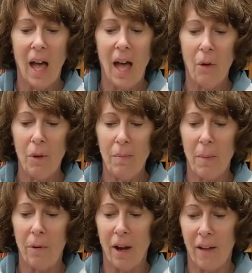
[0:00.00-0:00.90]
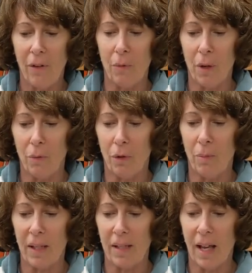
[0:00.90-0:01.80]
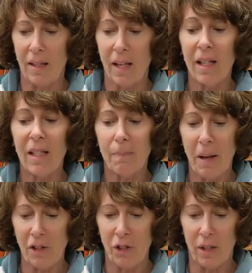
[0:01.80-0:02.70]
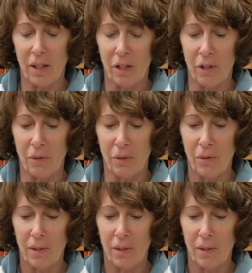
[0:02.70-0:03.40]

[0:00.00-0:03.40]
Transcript: I'll remember everyone, Ruby says, especially you.